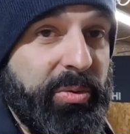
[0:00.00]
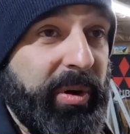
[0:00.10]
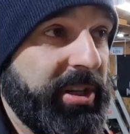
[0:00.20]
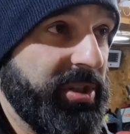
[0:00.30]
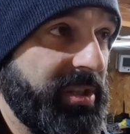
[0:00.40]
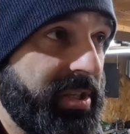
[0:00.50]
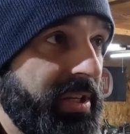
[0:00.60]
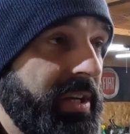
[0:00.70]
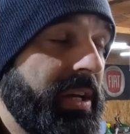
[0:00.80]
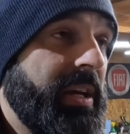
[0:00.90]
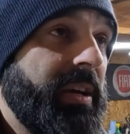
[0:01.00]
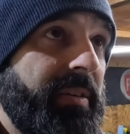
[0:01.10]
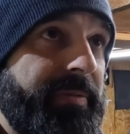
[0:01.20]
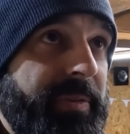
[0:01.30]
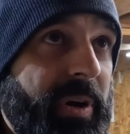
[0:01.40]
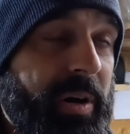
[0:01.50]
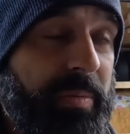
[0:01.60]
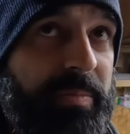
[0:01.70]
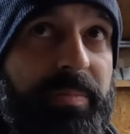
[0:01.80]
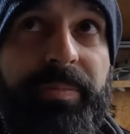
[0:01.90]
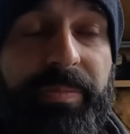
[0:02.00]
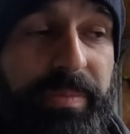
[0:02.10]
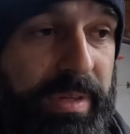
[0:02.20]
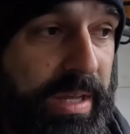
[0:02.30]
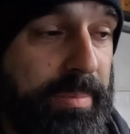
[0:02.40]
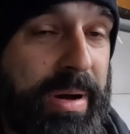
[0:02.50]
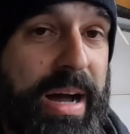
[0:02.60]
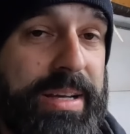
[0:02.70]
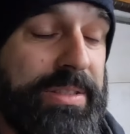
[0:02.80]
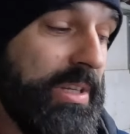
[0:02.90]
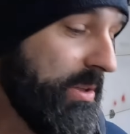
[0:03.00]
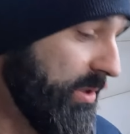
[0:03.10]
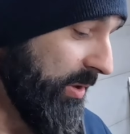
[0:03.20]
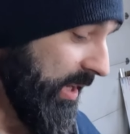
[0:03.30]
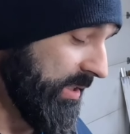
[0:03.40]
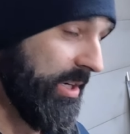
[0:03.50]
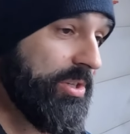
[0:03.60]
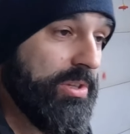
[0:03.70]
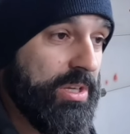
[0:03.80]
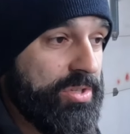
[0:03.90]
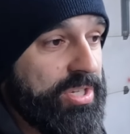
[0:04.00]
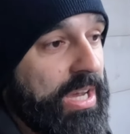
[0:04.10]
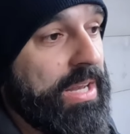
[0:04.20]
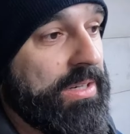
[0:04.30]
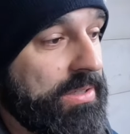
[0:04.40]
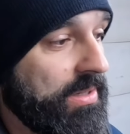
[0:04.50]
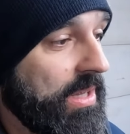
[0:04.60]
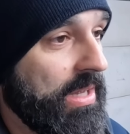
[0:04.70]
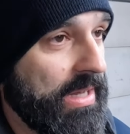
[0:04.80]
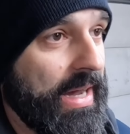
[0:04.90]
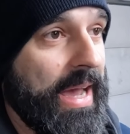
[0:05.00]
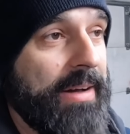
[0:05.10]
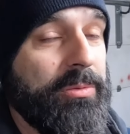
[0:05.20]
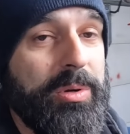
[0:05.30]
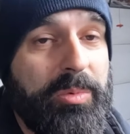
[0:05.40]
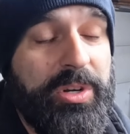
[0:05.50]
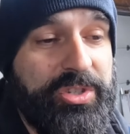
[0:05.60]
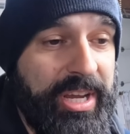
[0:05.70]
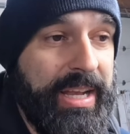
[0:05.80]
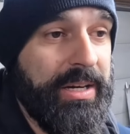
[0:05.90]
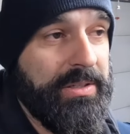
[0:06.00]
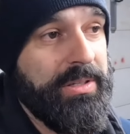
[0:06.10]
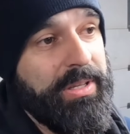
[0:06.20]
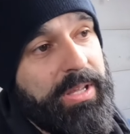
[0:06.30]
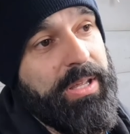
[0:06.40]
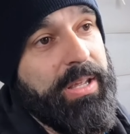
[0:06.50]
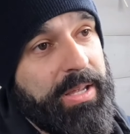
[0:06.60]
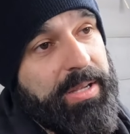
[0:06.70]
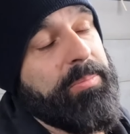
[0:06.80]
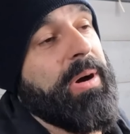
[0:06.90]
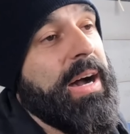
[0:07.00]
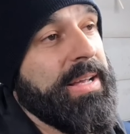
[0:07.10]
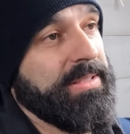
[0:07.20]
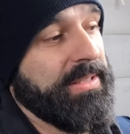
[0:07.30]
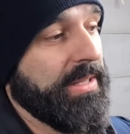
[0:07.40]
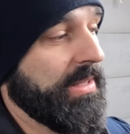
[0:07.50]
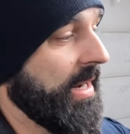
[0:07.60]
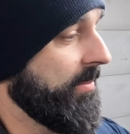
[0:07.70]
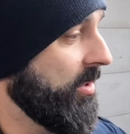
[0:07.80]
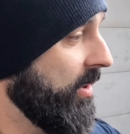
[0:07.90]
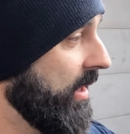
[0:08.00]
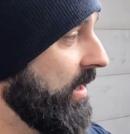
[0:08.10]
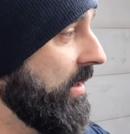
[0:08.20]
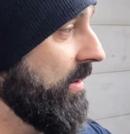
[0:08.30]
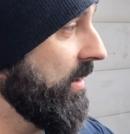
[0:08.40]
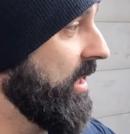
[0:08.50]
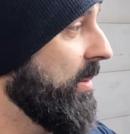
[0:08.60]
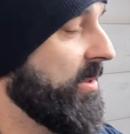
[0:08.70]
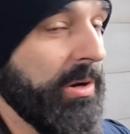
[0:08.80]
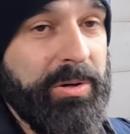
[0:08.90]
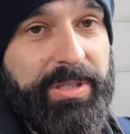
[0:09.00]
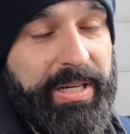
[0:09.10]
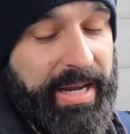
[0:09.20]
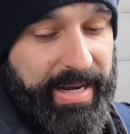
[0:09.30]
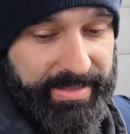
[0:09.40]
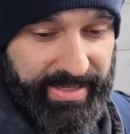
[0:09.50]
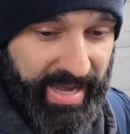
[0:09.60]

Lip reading: switched from Bosnian to English on this channel. I have one more channel in Bosnian that I'm doing, keep the older guys